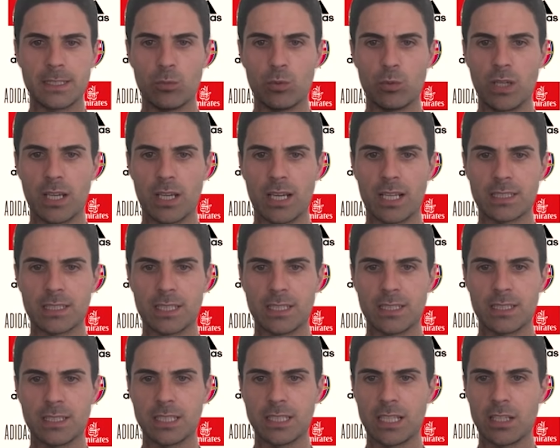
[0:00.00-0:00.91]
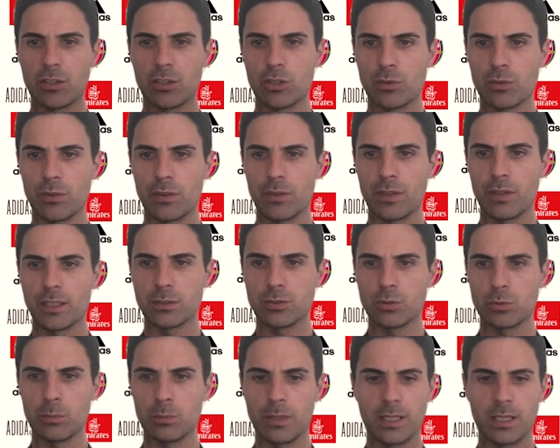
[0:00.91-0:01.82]
we are assessing a lot of things to
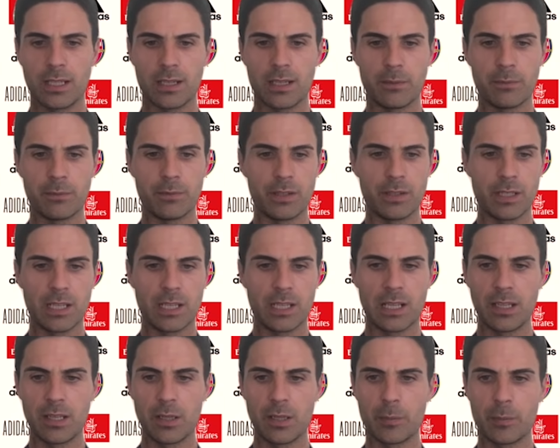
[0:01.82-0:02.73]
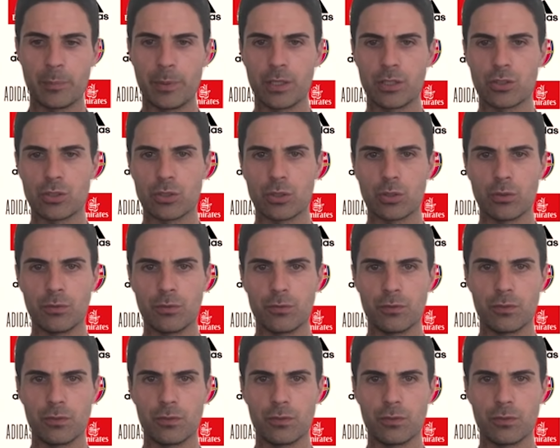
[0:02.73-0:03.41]
make a very clear picture of